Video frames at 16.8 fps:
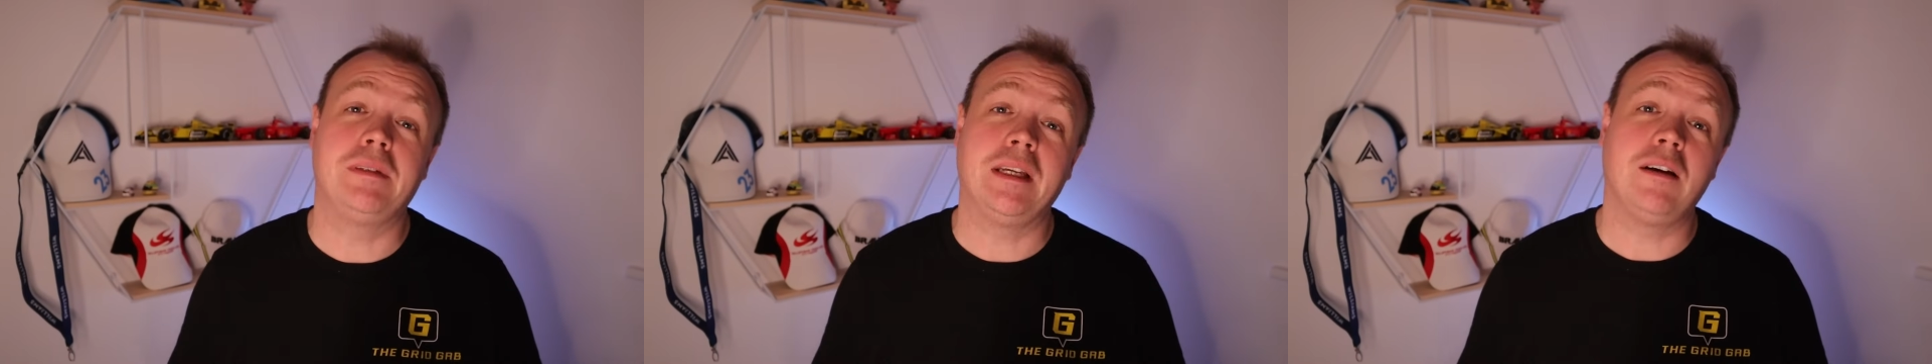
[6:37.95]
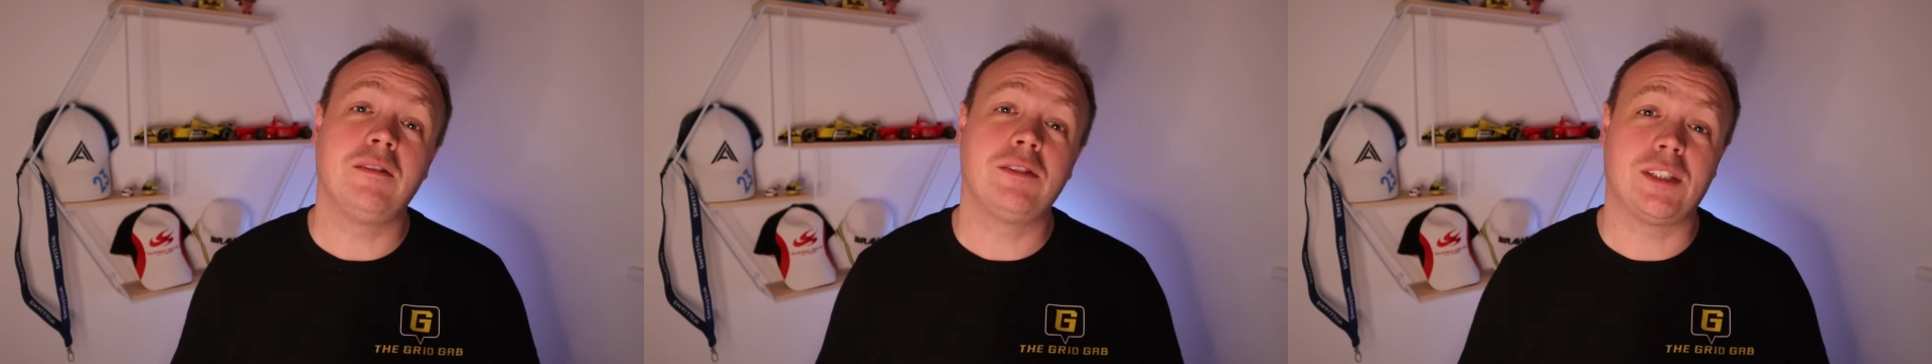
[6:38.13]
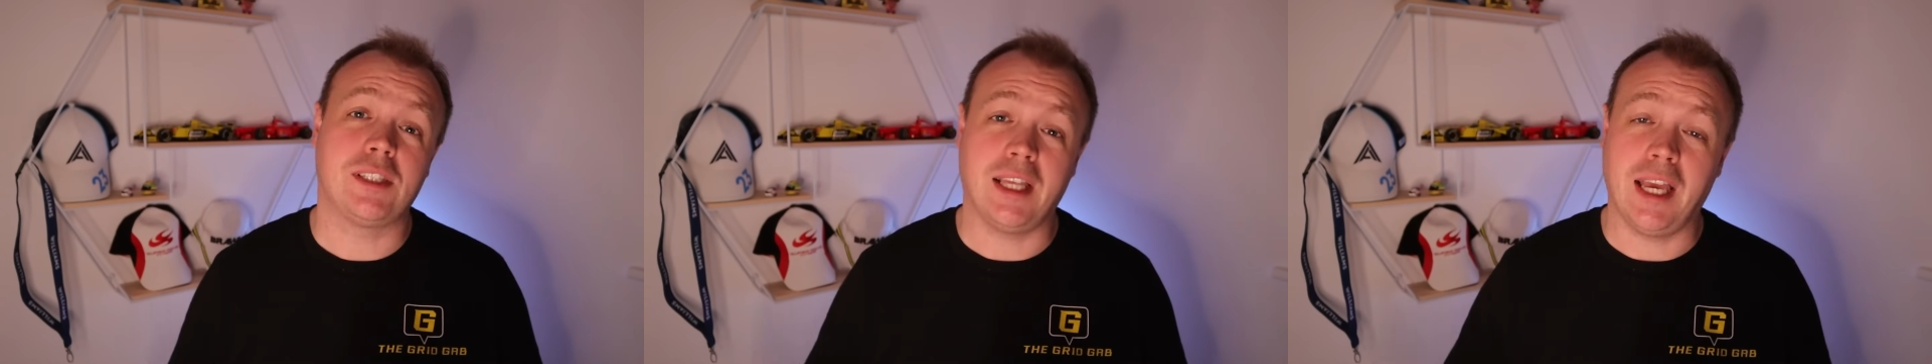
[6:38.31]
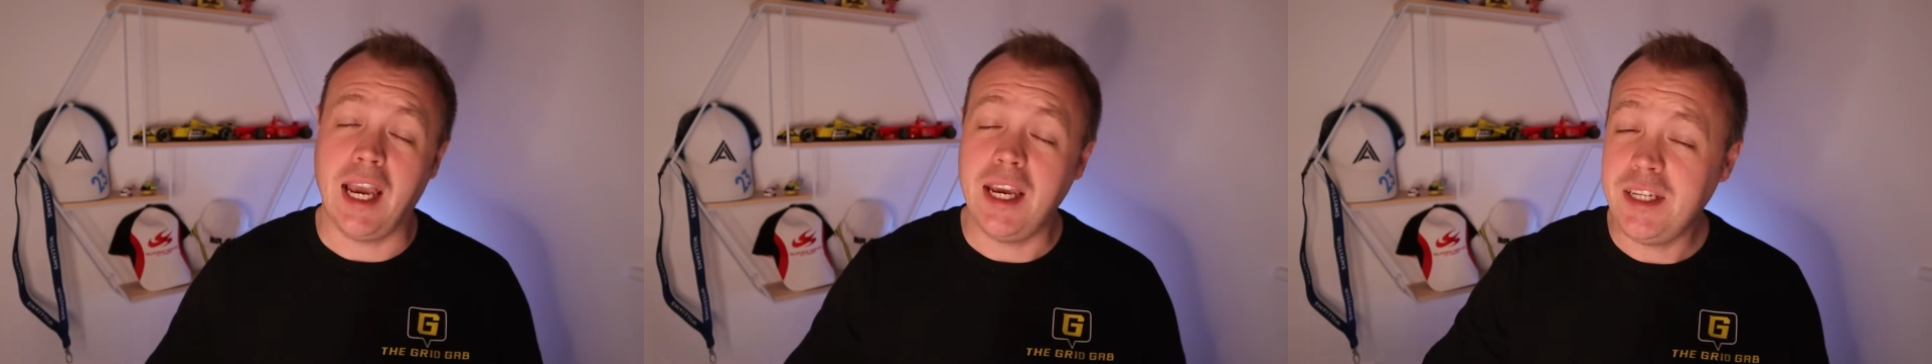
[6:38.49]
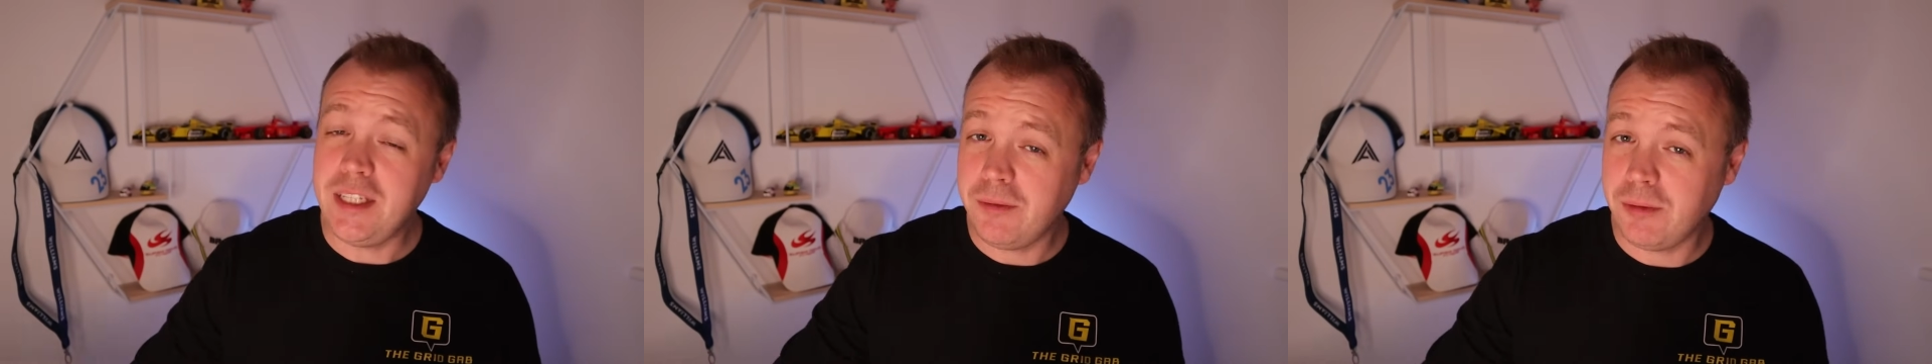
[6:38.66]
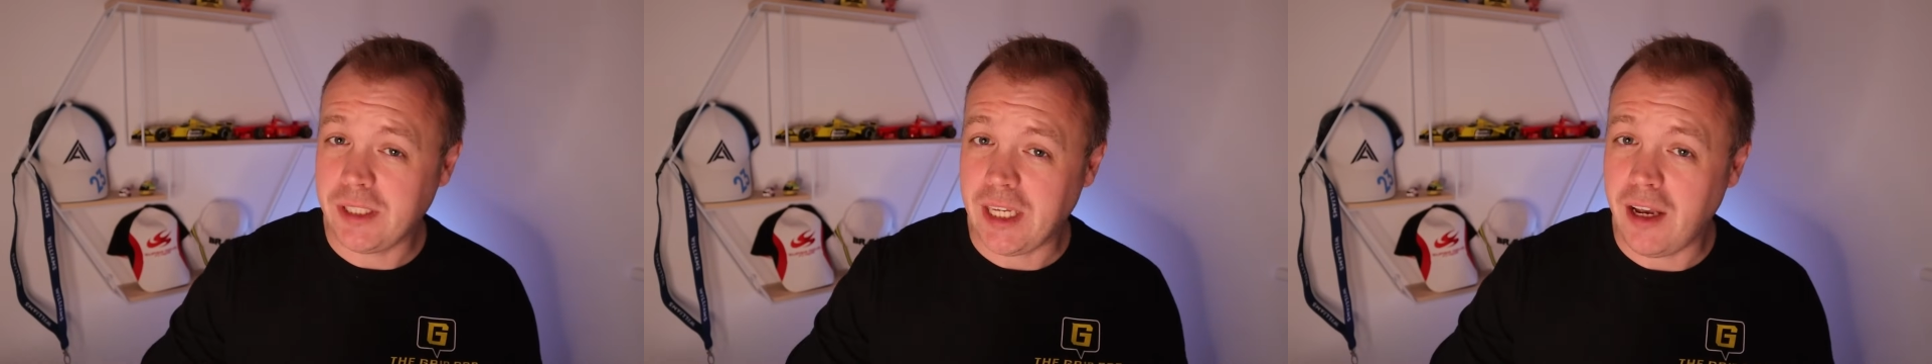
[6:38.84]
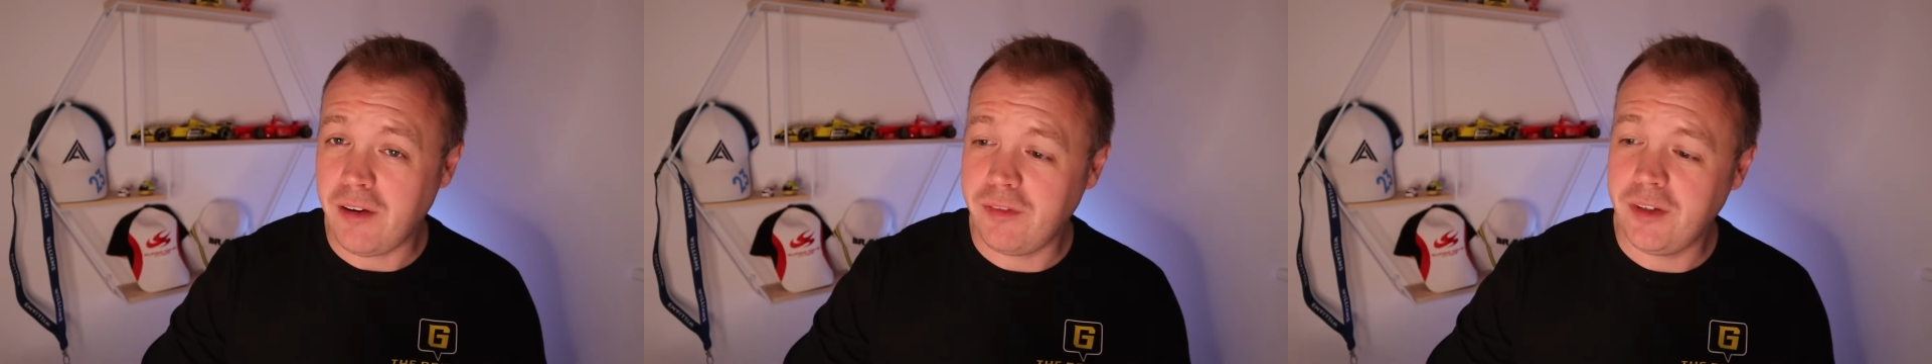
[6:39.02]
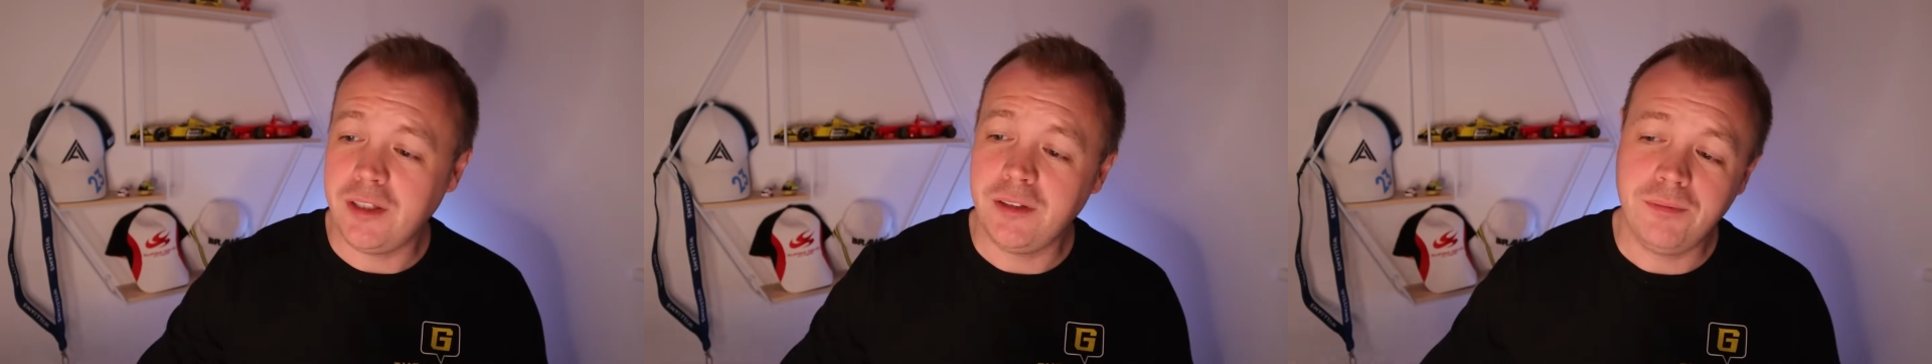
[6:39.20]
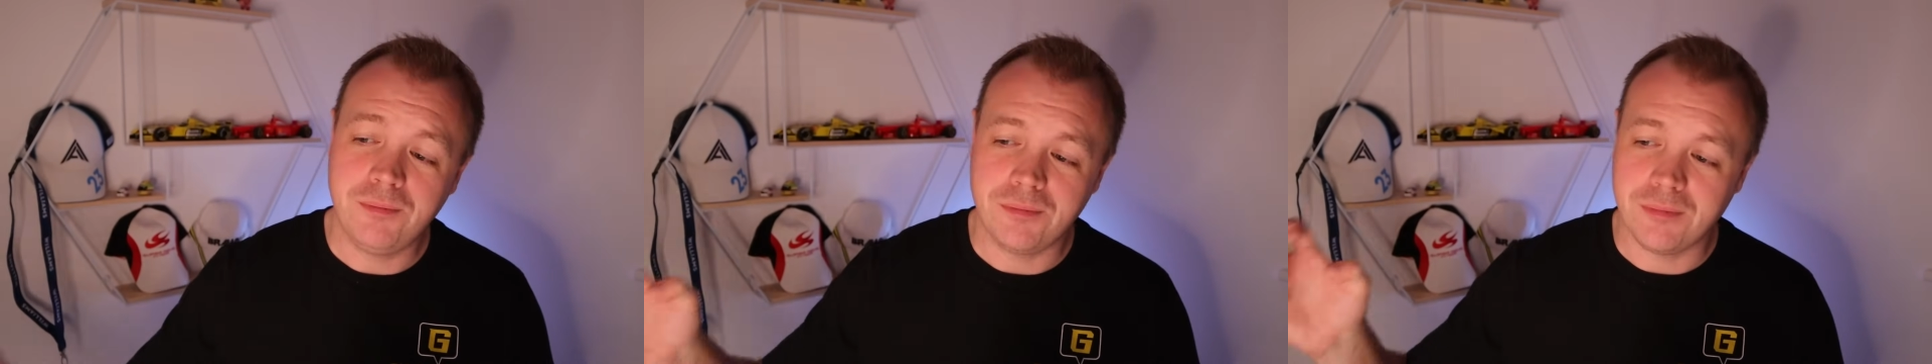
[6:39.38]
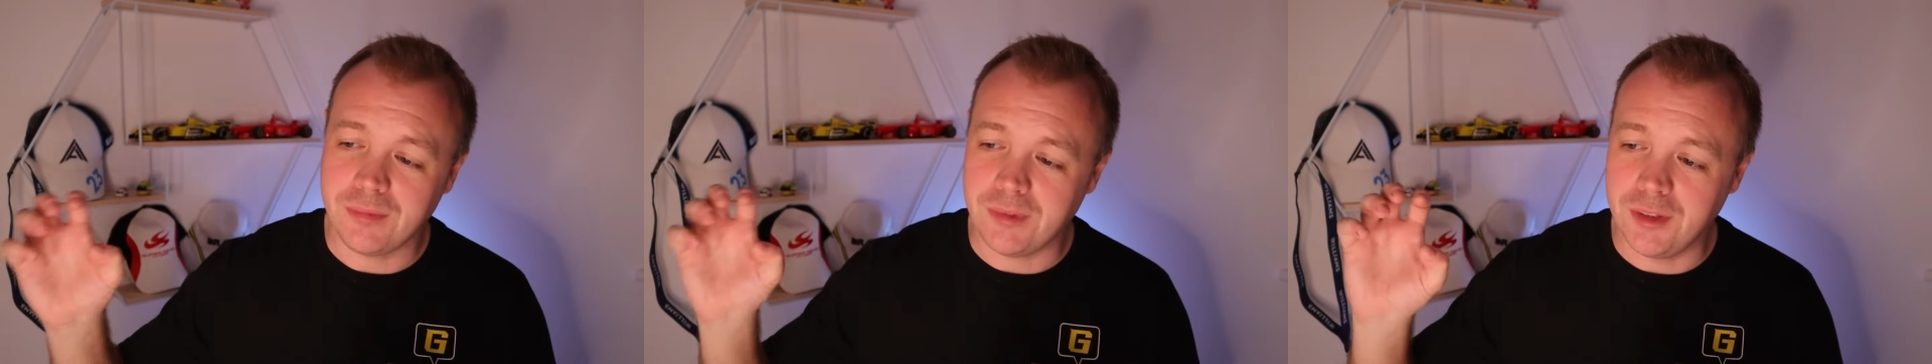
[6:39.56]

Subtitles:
doubts that Eddie was having,